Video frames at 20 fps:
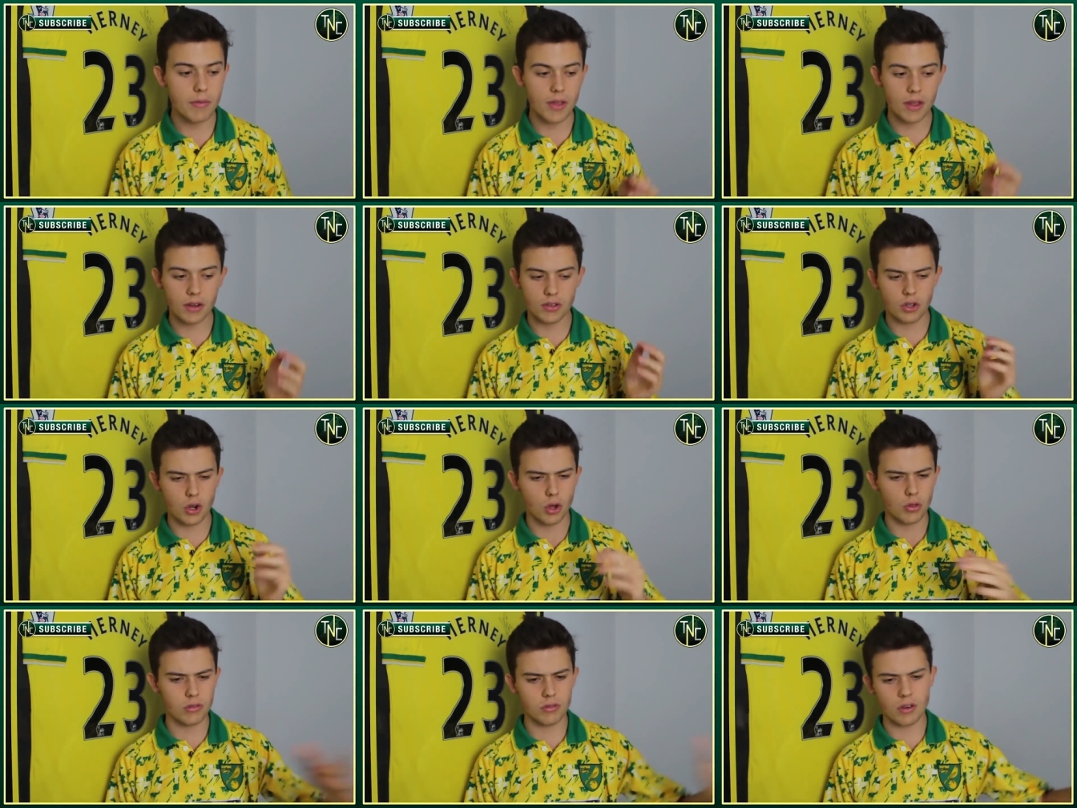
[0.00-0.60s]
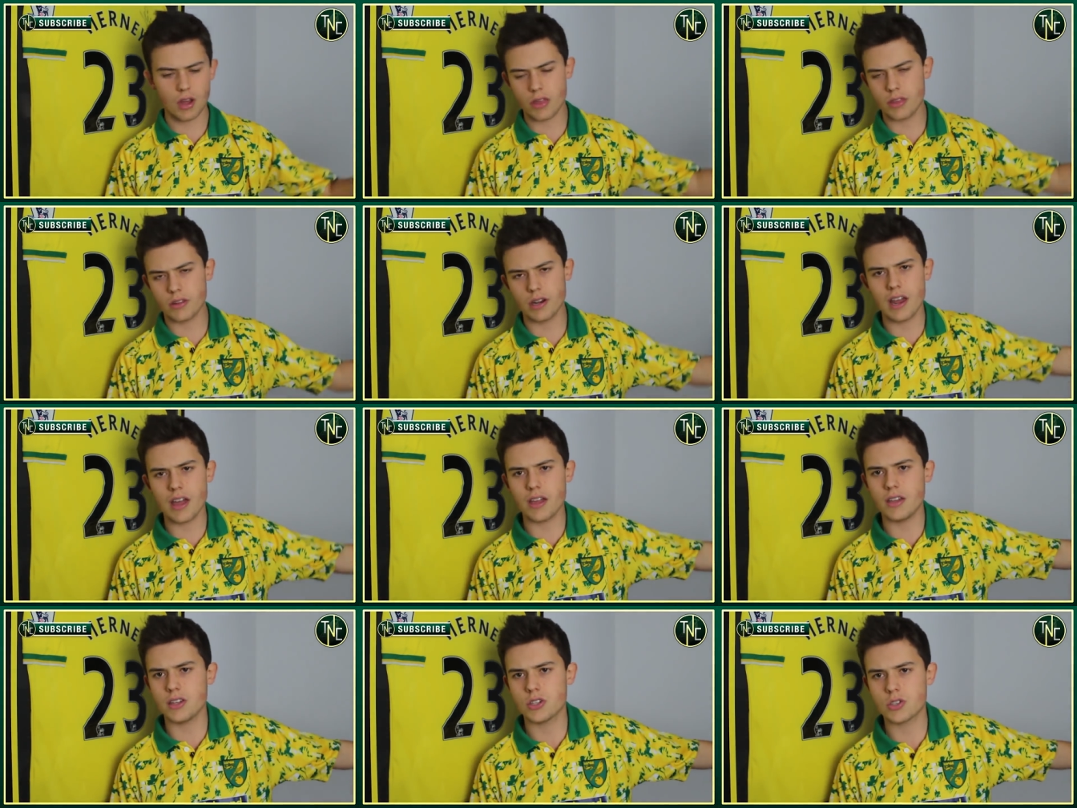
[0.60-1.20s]
and then got the
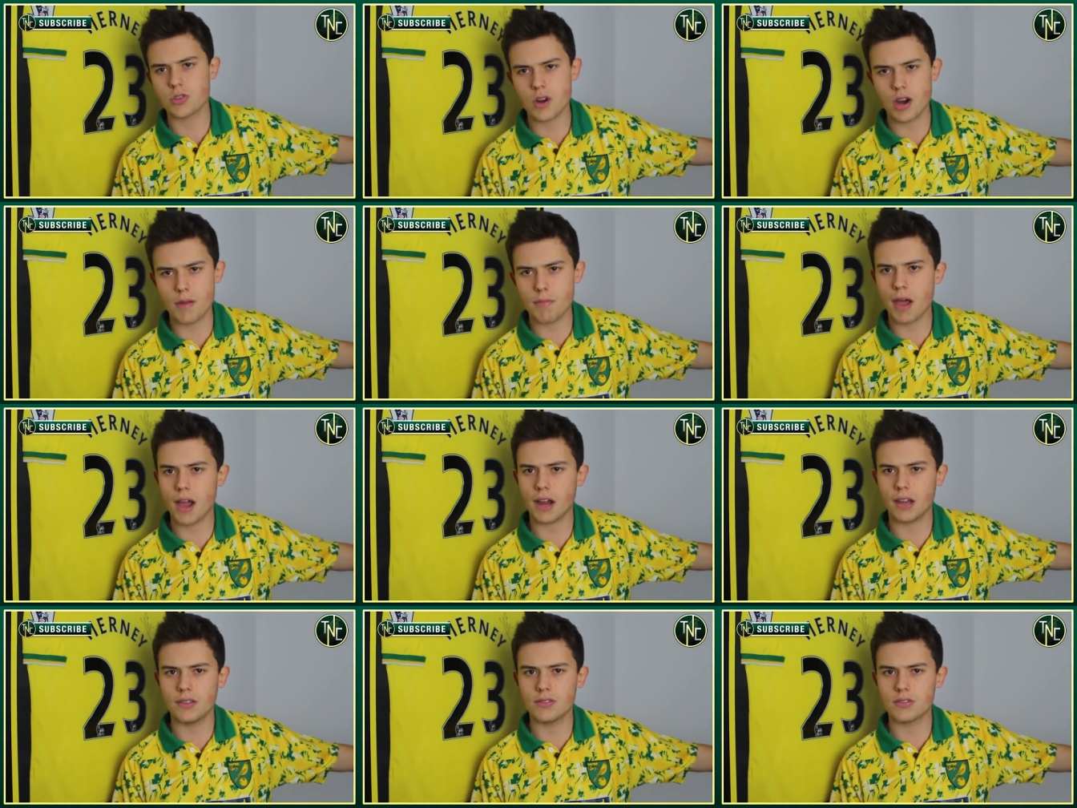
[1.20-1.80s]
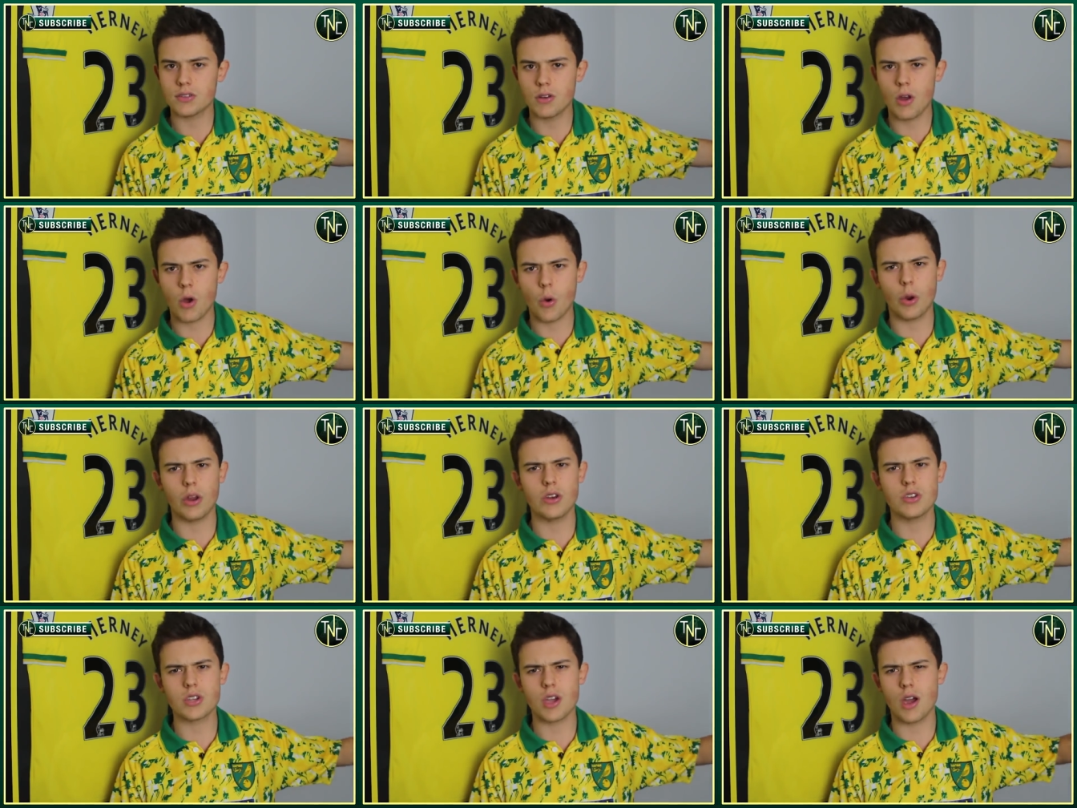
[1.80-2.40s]
latest train back into
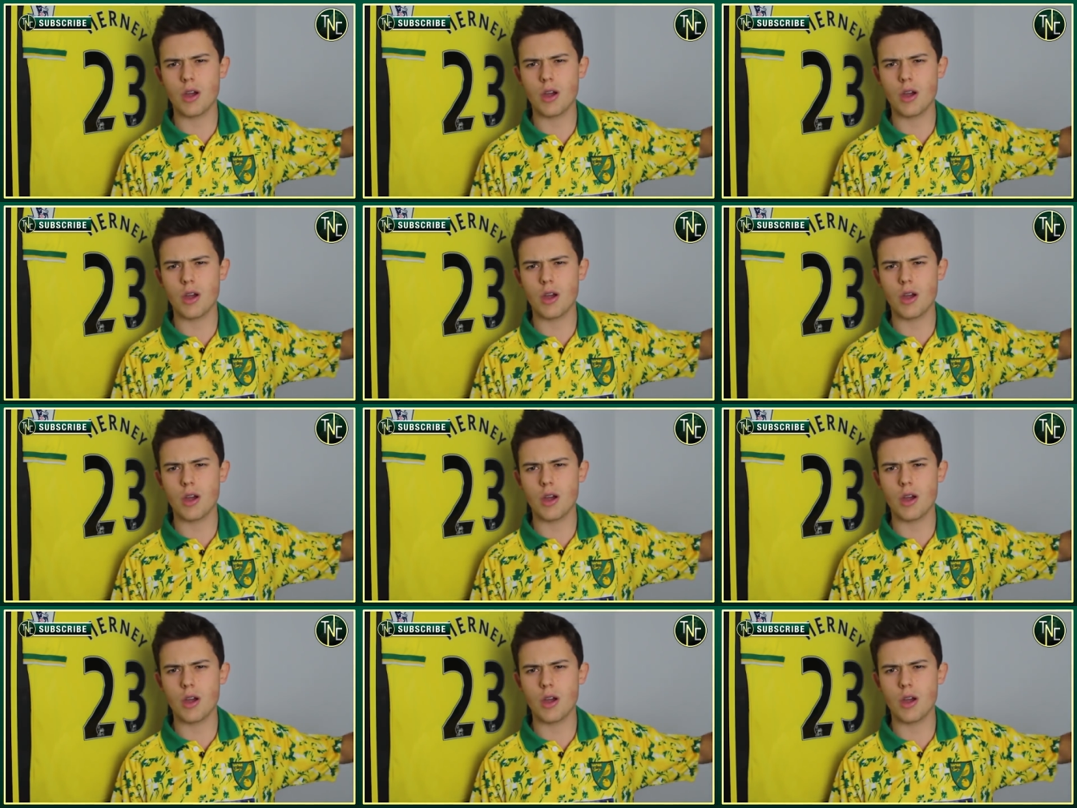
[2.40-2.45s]
Norwich.